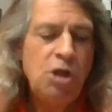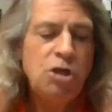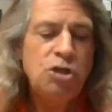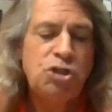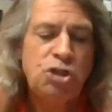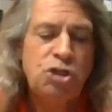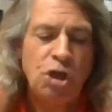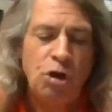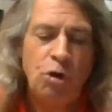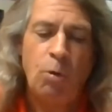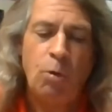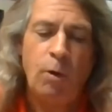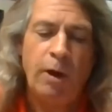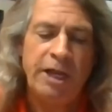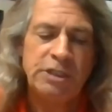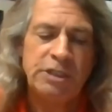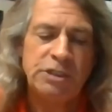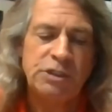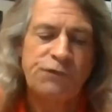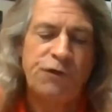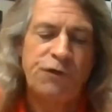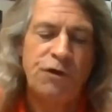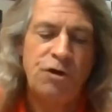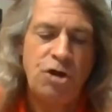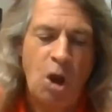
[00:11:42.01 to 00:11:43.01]
Two wins
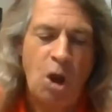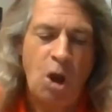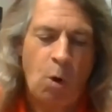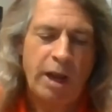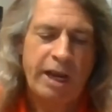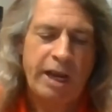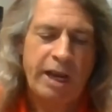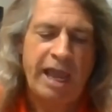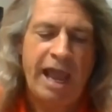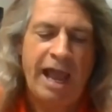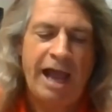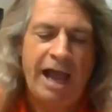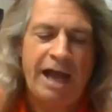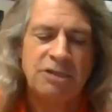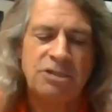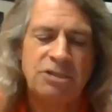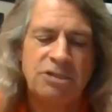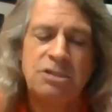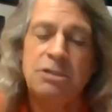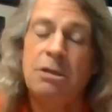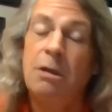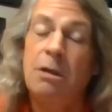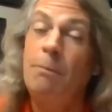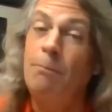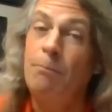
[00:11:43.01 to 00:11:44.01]
for Noah
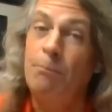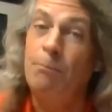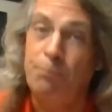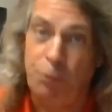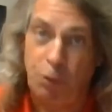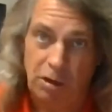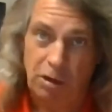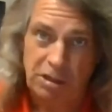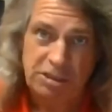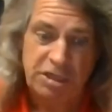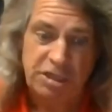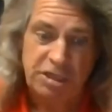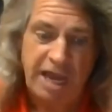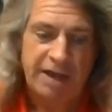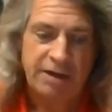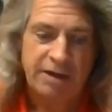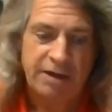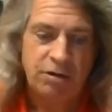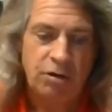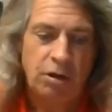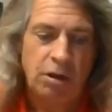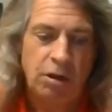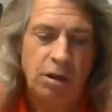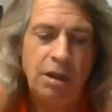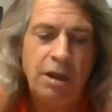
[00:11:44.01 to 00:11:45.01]
Gass, Brooke
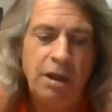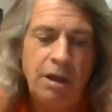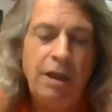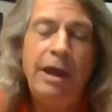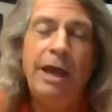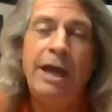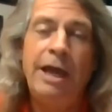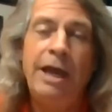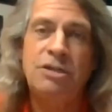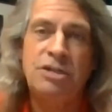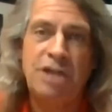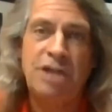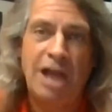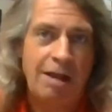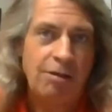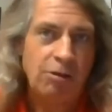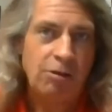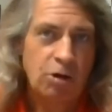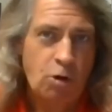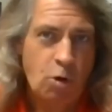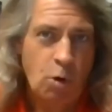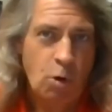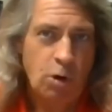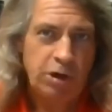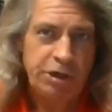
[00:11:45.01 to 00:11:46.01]
Tatnell, and Tyler
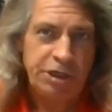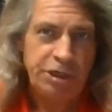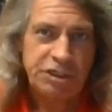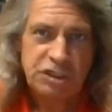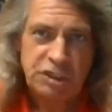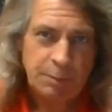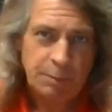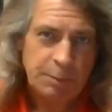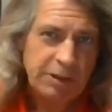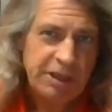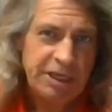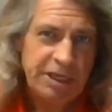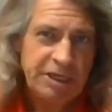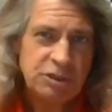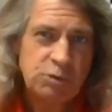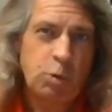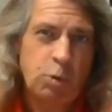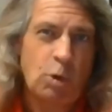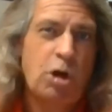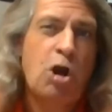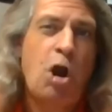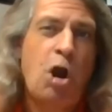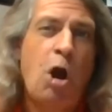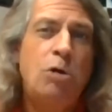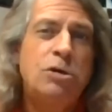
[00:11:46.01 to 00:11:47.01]
Courtney. Some of these were
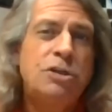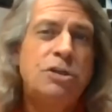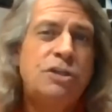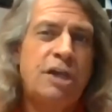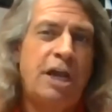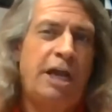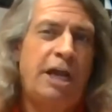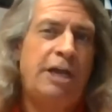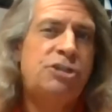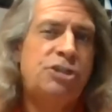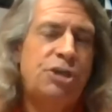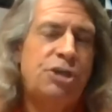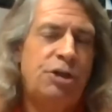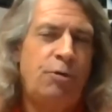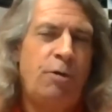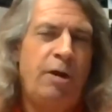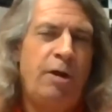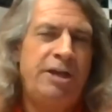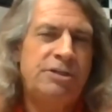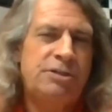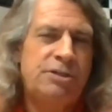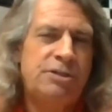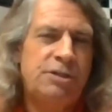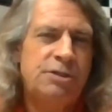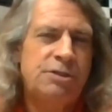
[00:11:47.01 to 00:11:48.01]
co-sanctioned
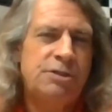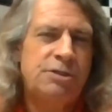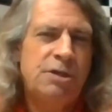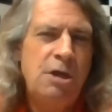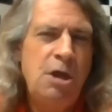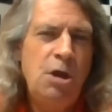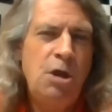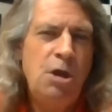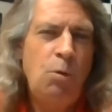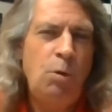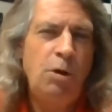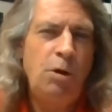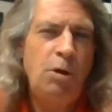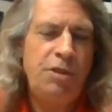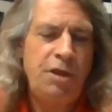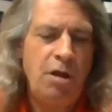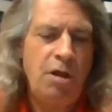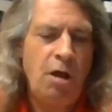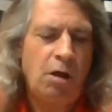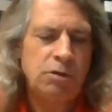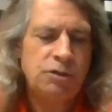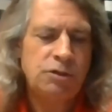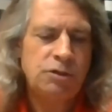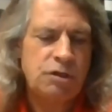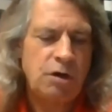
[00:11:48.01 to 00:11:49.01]
races with the
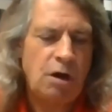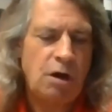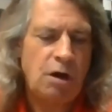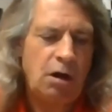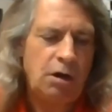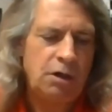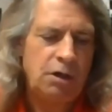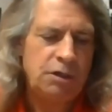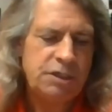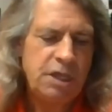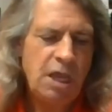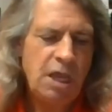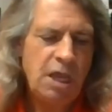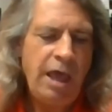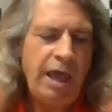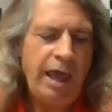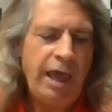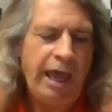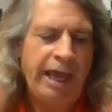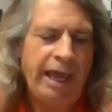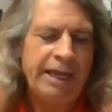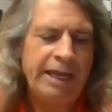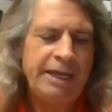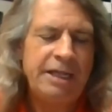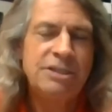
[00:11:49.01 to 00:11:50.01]
All-Stars
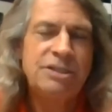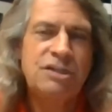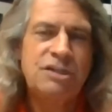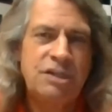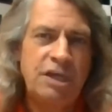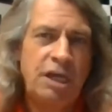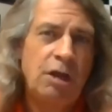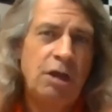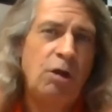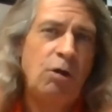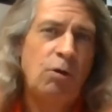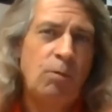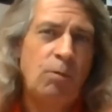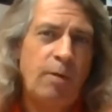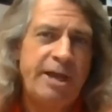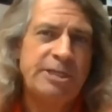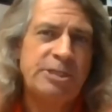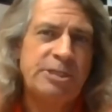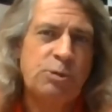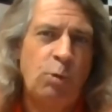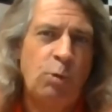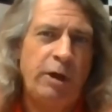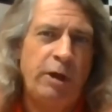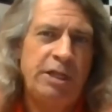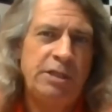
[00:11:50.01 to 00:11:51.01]
and single
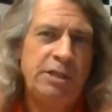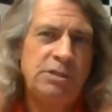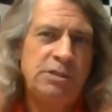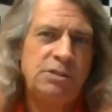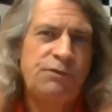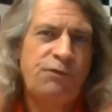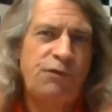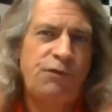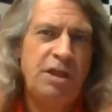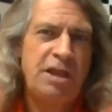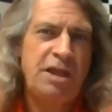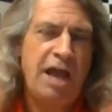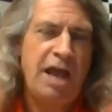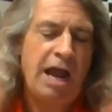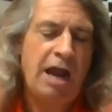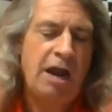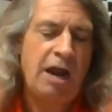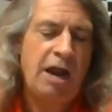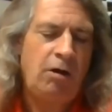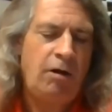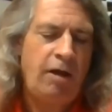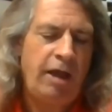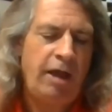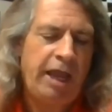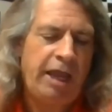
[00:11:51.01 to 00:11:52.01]
race wins for the
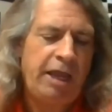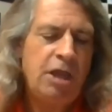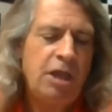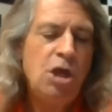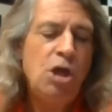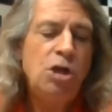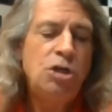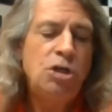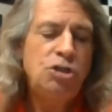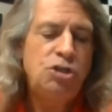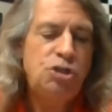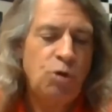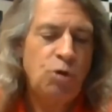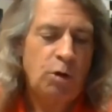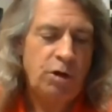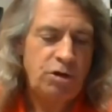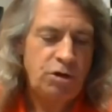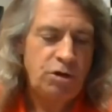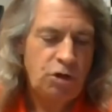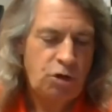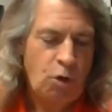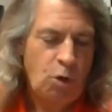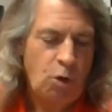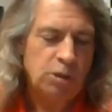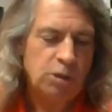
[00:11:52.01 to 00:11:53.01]
IRA,
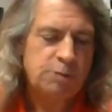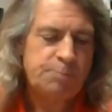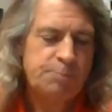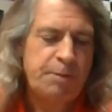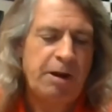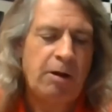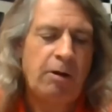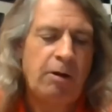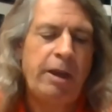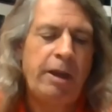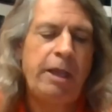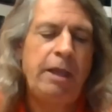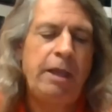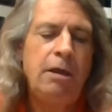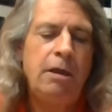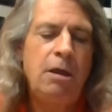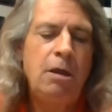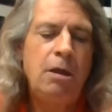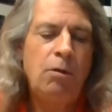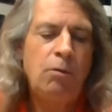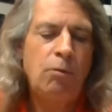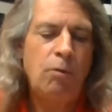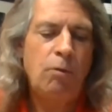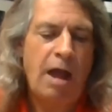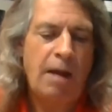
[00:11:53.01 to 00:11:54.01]
Jordan Goldesberry,
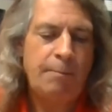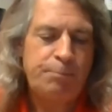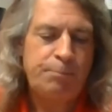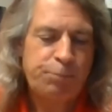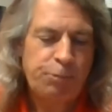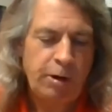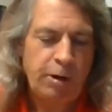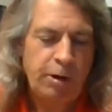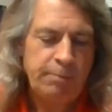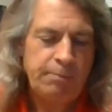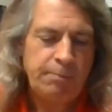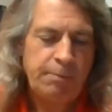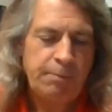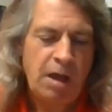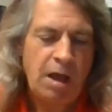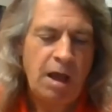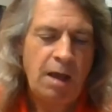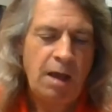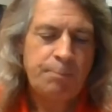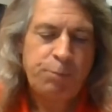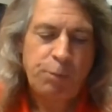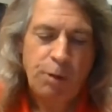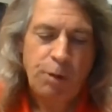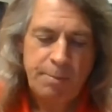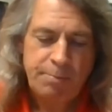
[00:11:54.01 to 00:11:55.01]
Rob Prim, uh,
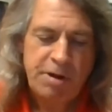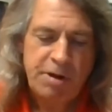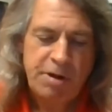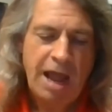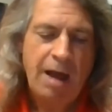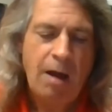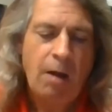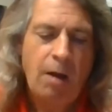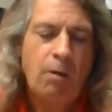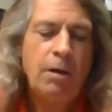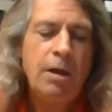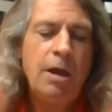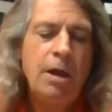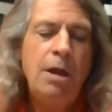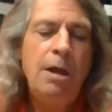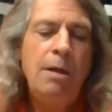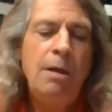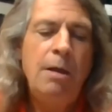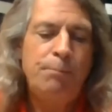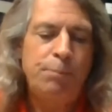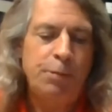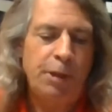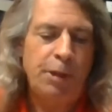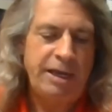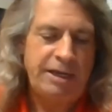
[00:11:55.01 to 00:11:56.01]
Pribnow,
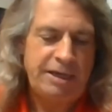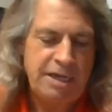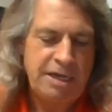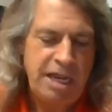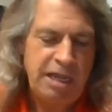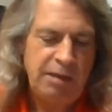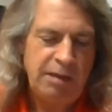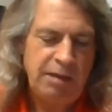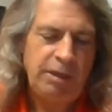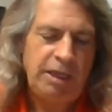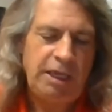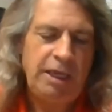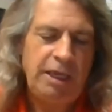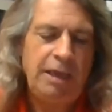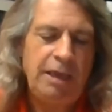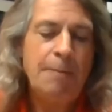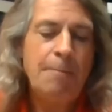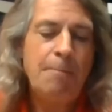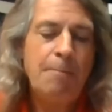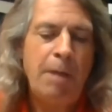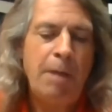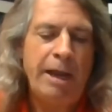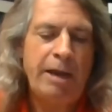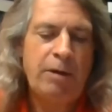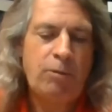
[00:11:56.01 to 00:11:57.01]
Blake Neme,
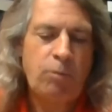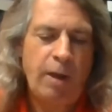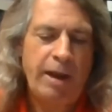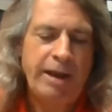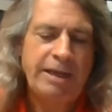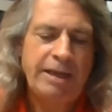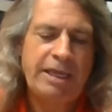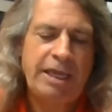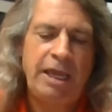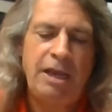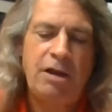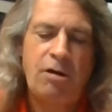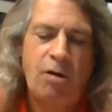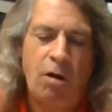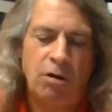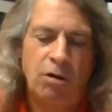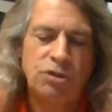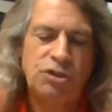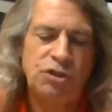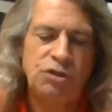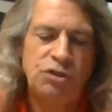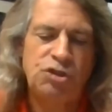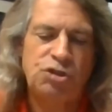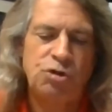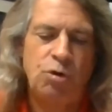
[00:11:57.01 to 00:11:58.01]
Mike Renke,
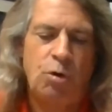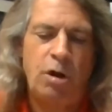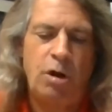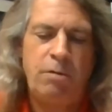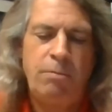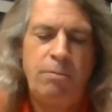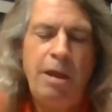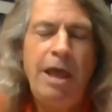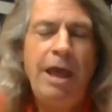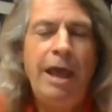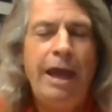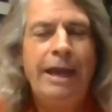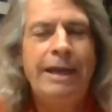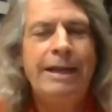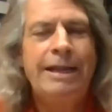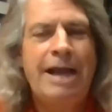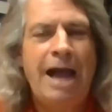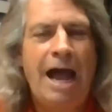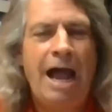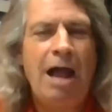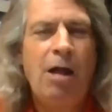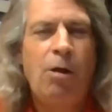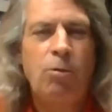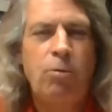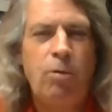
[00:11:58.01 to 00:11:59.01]
Carson Short, and
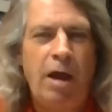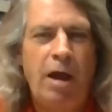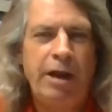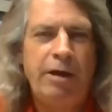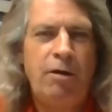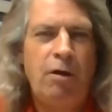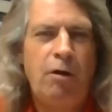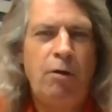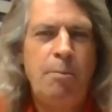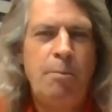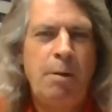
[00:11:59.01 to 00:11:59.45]
Kyle Reinhardt.